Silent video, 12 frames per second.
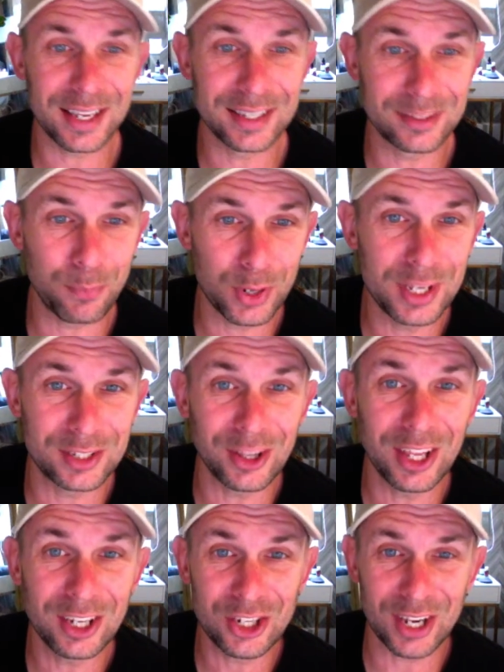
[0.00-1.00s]
is pretty
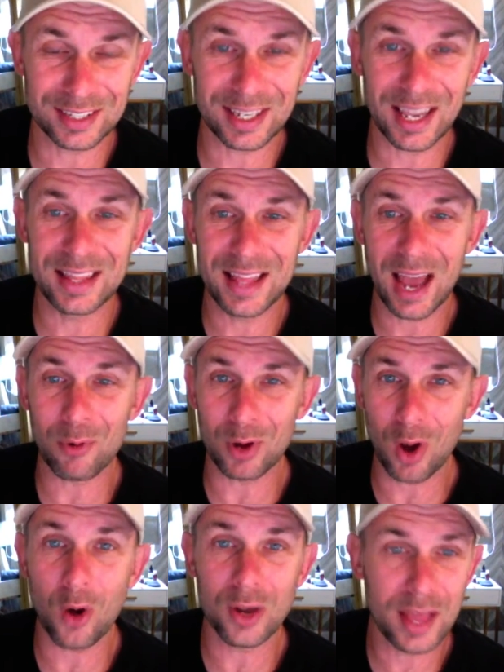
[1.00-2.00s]
delicious in that
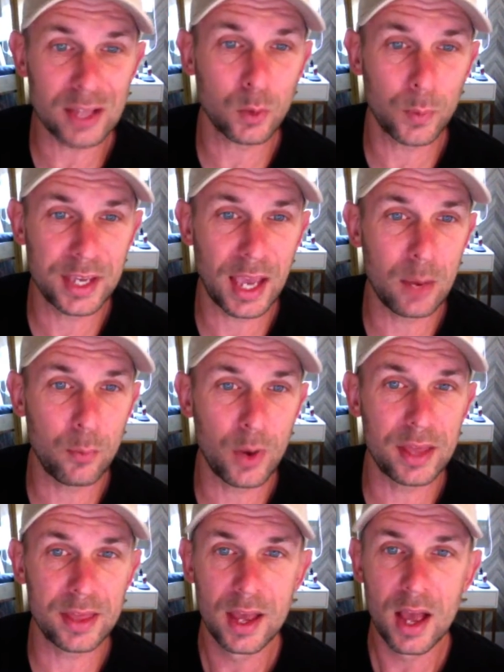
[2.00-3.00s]
regard. And that's where we came
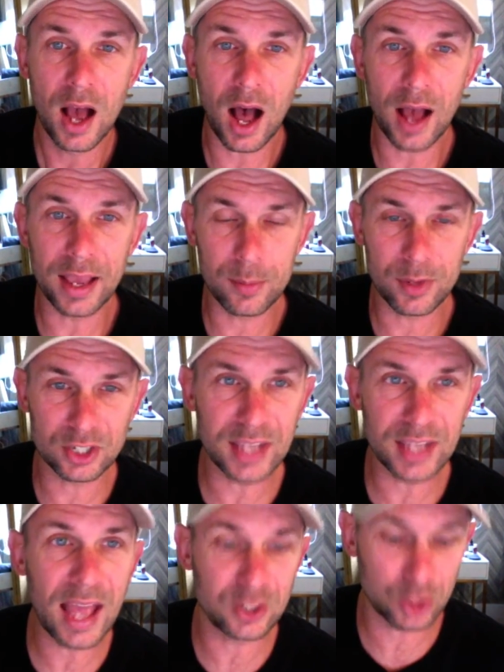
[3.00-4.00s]
with uh, Ambitious
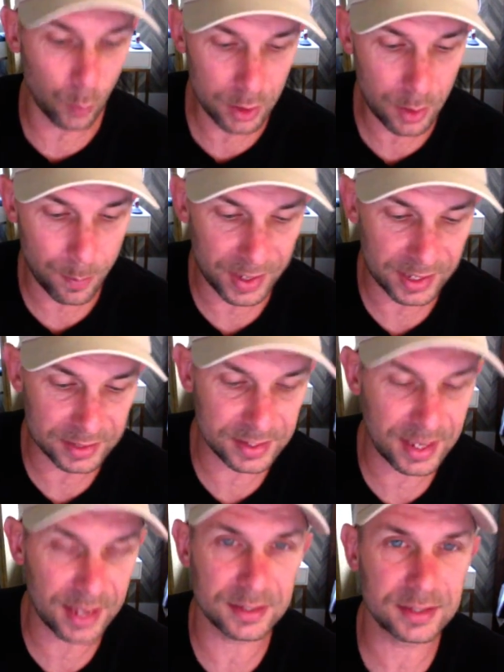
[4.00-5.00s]
Edge. So one of the biggest
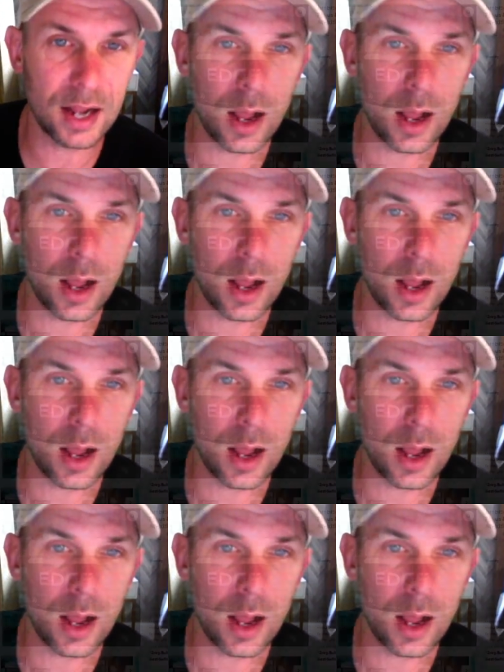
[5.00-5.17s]
things is